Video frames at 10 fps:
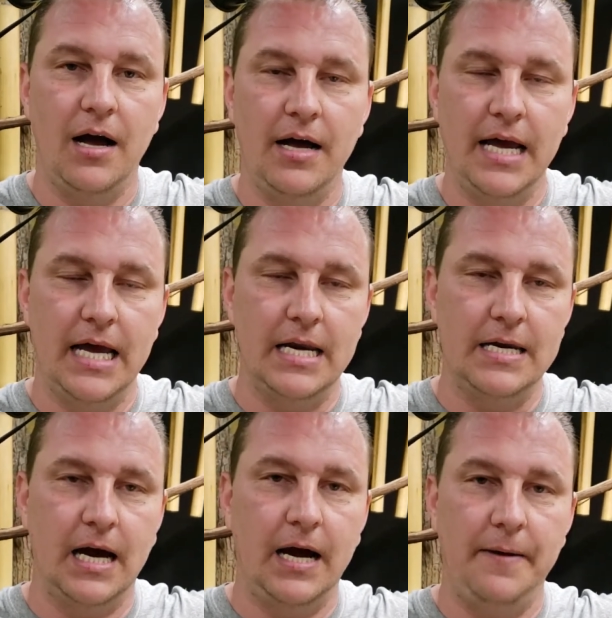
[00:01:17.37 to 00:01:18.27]
And
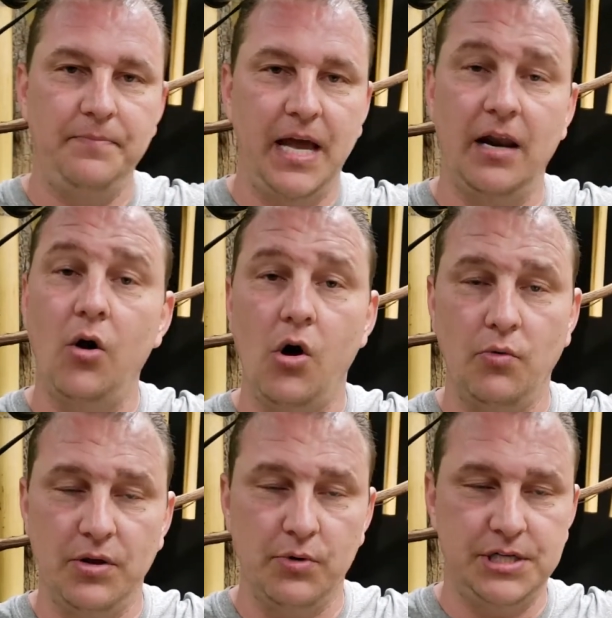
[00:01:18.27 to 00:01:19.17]
along with
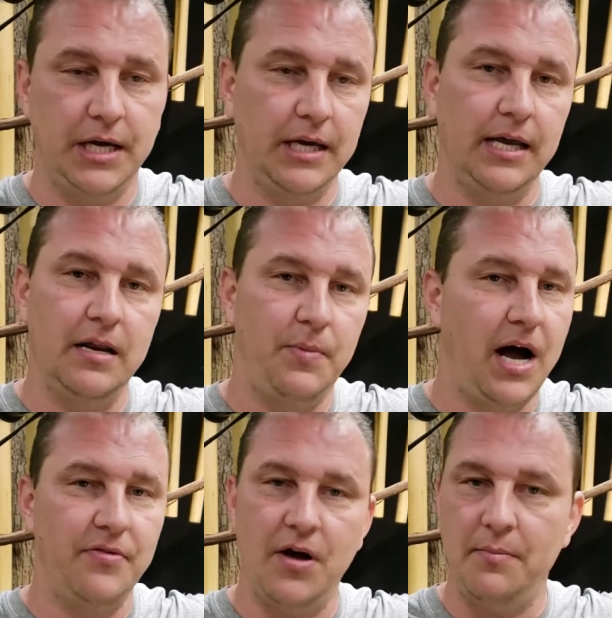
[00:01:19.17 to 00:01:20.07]
a reticulated
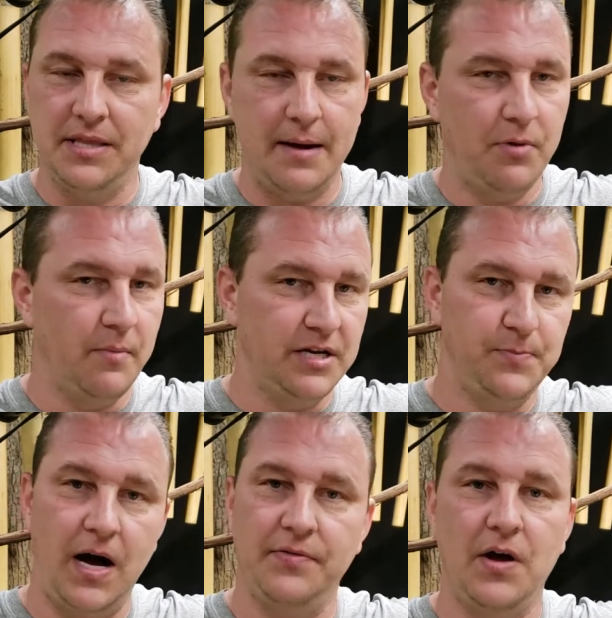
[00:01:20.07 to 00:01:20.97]
python, but that Burmese
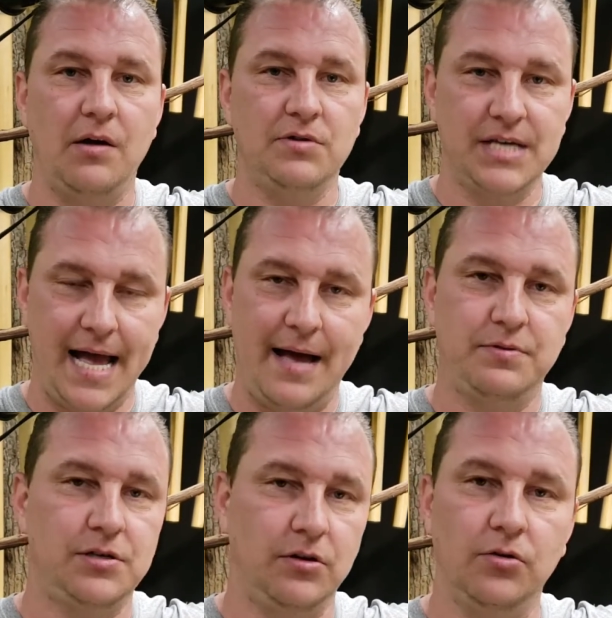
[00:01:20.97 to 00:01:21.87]
python was
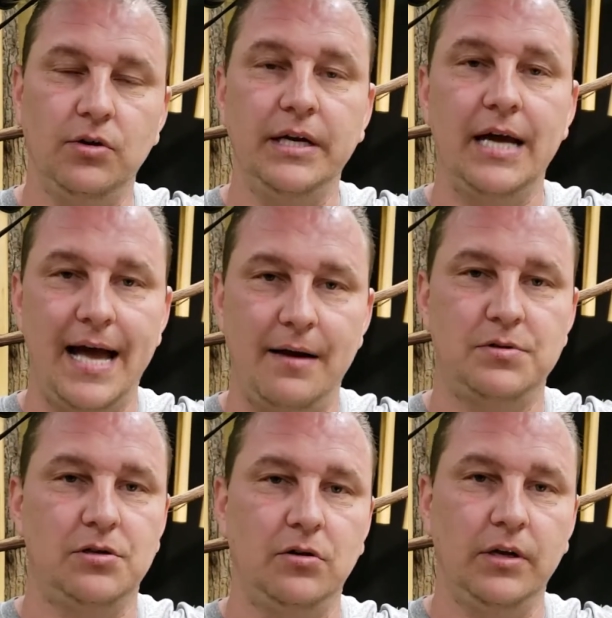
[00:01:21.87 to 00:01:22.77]

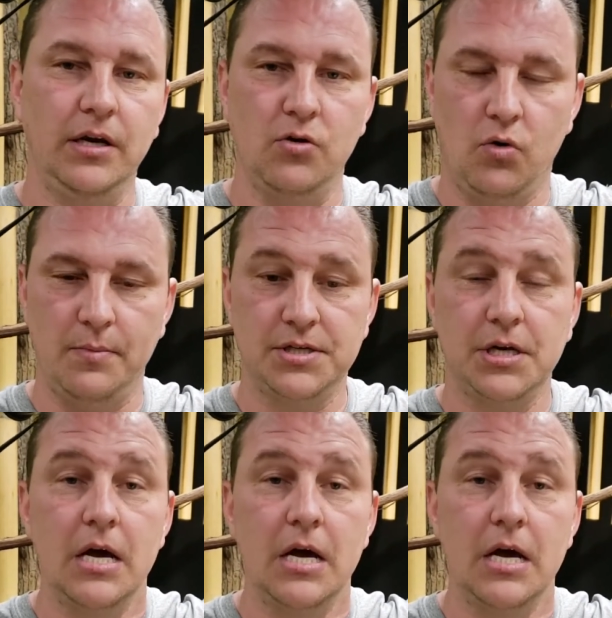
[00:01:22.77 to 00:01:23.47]
absolutely enormous.